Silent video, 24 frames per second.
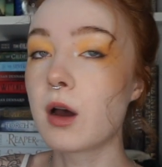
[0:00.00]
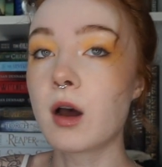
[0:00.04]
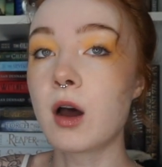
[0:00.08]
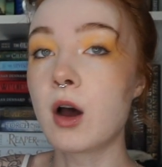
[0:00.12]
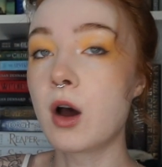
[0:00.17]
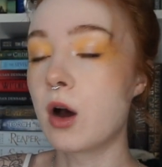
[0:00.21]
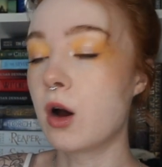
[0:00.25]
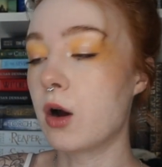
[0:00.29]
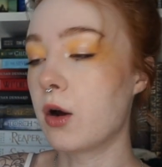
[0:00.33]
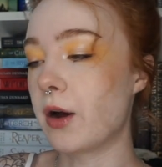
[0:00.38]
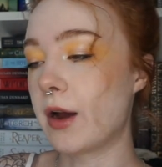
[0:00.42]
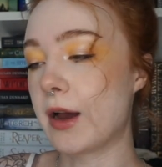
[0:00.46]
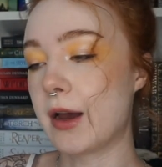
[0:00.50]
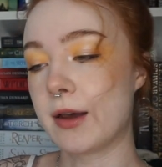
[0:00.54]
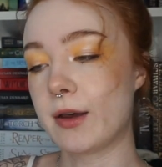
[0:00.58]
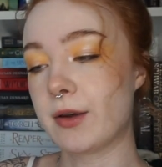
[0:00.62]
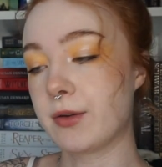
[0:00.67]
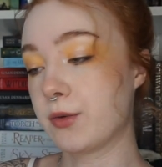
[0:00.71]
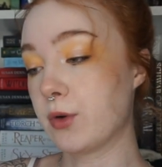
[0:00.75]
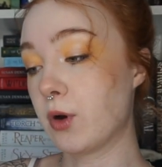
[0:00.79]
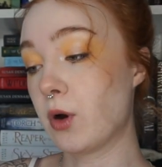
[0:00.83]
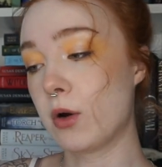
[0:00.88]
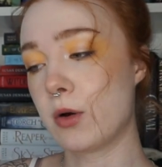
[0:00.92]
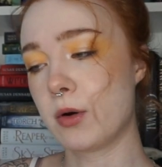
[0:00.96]

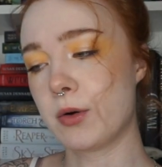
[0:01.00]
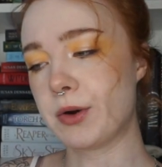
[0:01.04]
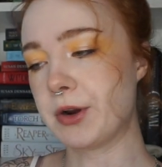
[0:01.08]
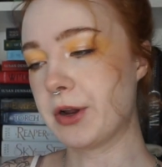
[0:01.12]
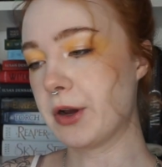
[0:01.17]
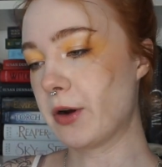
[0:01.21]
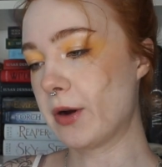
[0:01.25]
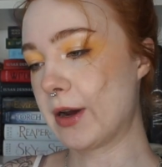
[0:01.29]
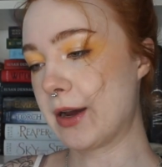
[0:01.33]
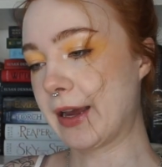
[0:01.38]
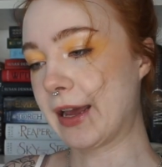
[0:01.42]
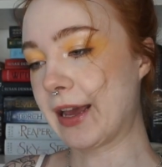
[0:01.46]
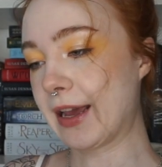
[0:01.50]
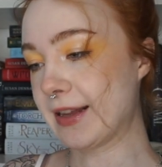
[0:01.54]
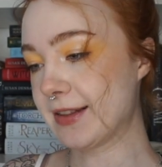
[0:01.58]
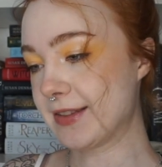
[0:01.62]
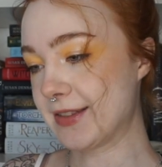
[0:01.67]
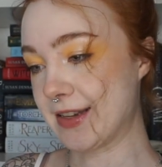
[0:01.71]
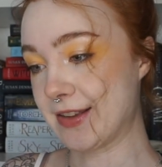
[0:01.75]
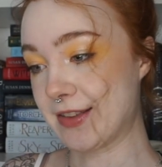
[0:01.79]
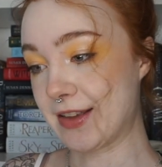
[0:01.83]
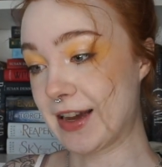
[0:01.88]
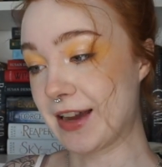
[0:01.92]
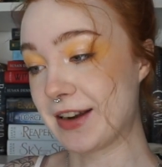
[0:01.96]
Oh no, I can't
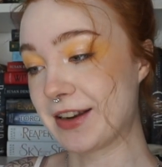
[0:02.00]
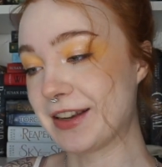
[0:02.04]
say that.